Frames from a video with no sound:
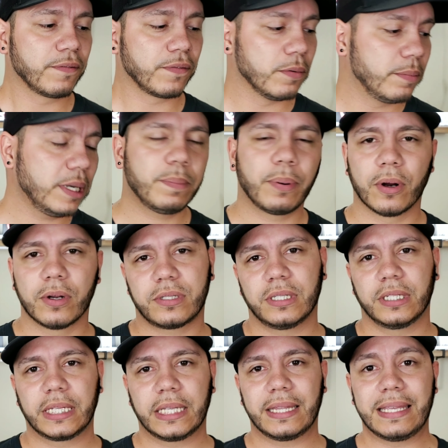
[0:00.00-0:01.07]
for me
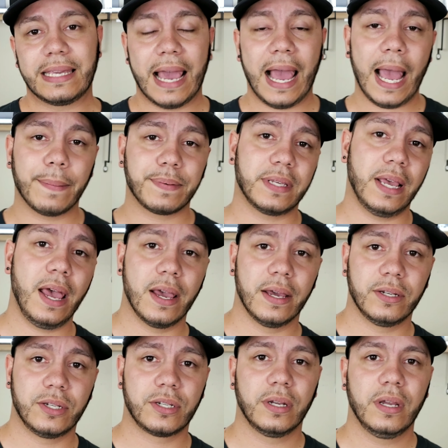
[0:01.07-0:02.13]
personally, the app's
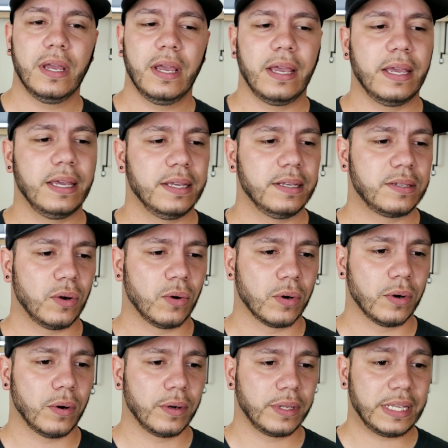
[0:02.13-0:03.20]
edge is,
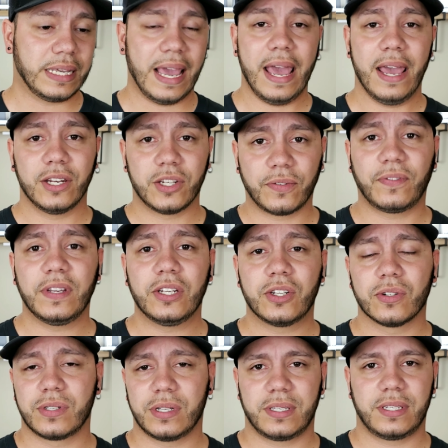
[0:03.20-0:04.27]
or the edge
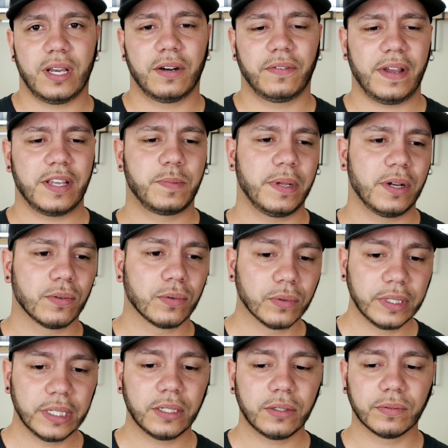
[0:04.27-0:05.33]
features itself, has been a
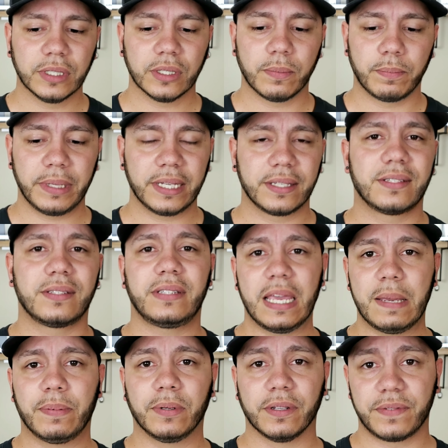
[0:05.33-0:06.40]
real big
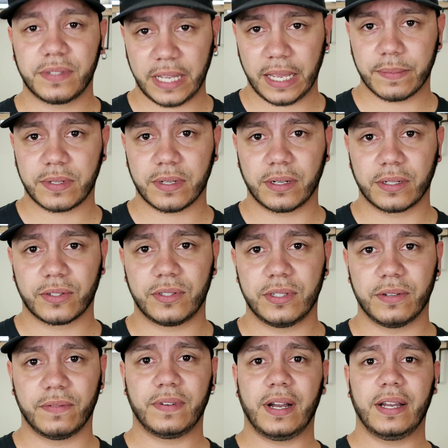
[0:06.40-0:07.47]
staple of Samsung's
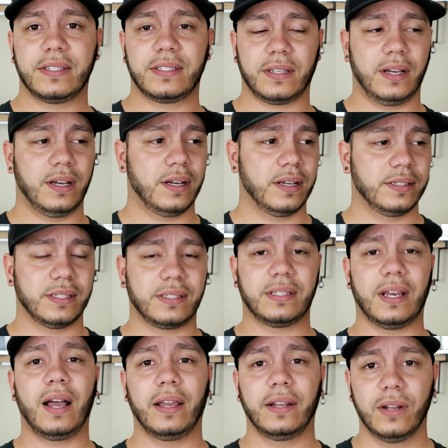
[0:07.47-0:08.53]
device
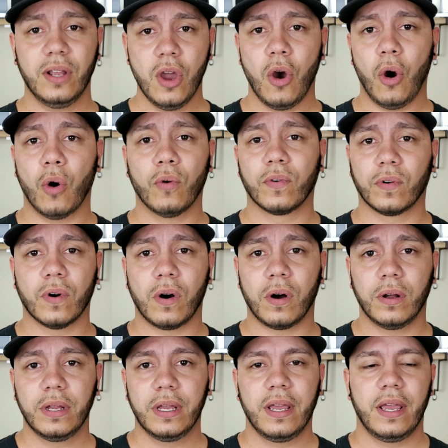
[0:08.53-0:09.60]
design
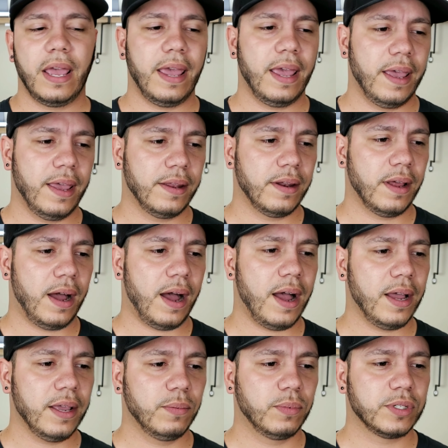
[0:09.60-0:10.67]
overall. And
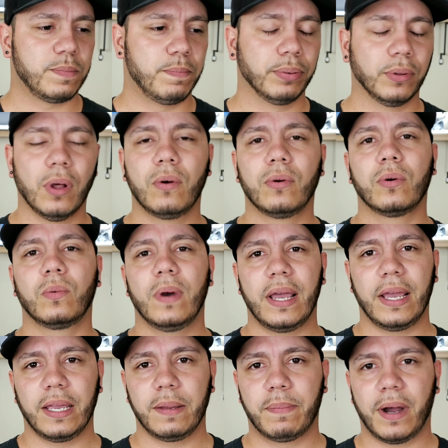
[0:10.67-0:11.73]
I was blown
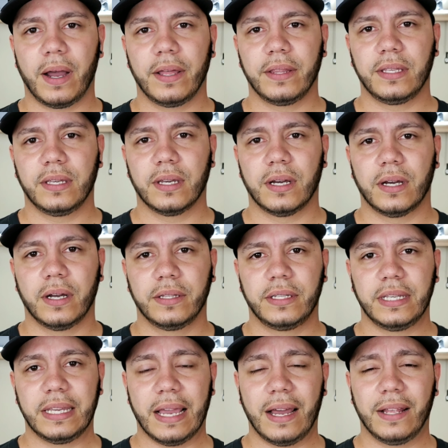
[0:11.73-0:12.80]
away by
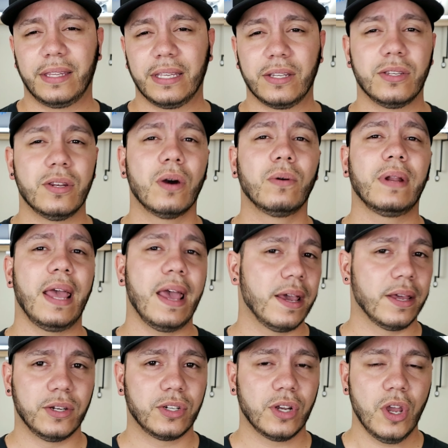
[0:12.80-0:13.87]
the Note
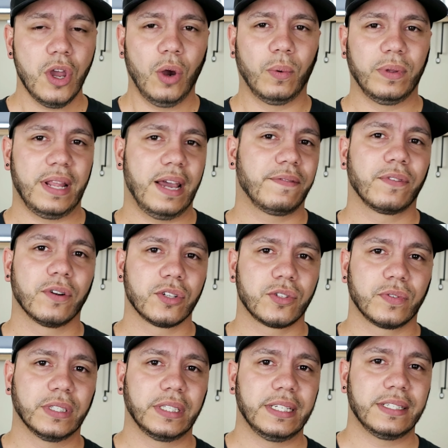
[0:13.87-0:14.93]
Edge when that
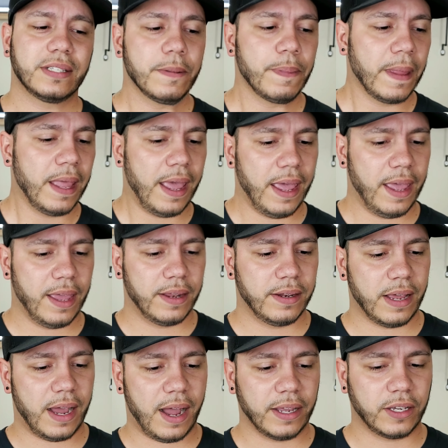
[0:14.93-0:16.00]
first released.
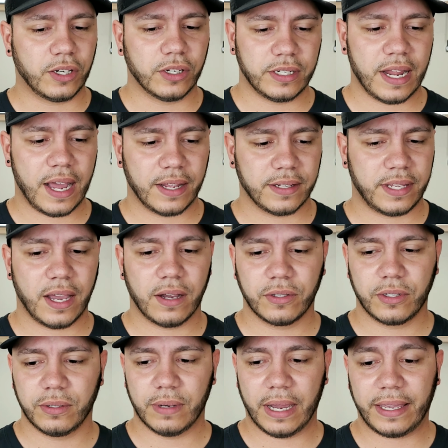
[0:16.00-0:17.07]
And I can't
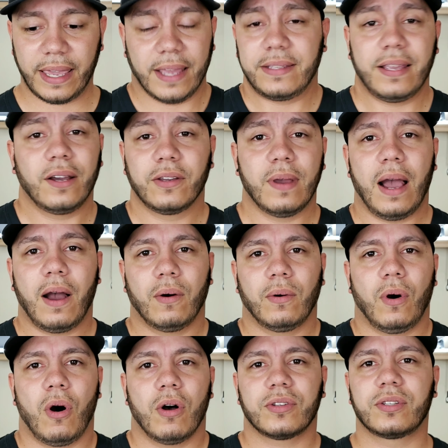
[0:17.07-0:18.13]
tell you
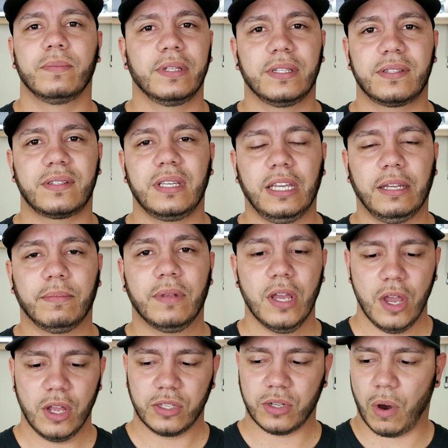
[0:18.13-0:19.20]
how awesome it seemed
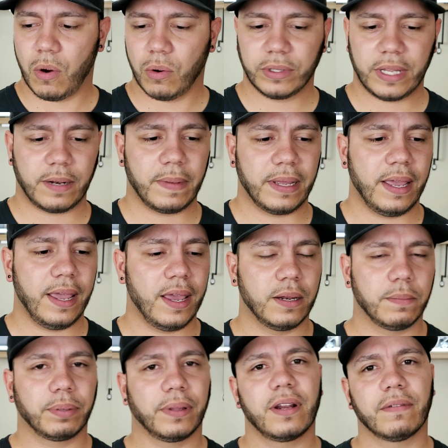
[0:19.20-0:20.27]
to hold that in my
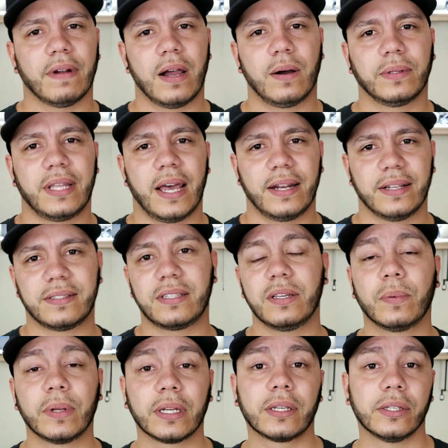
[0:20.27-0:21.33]
hand and play around with that and
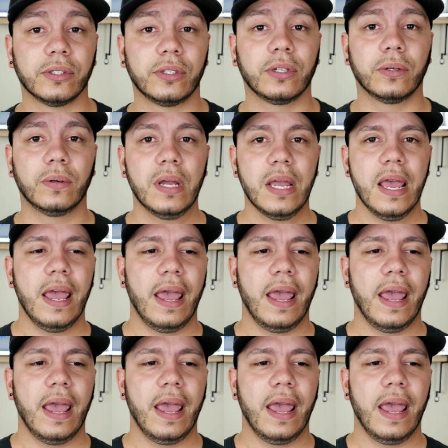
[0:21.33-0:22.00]
see what it can do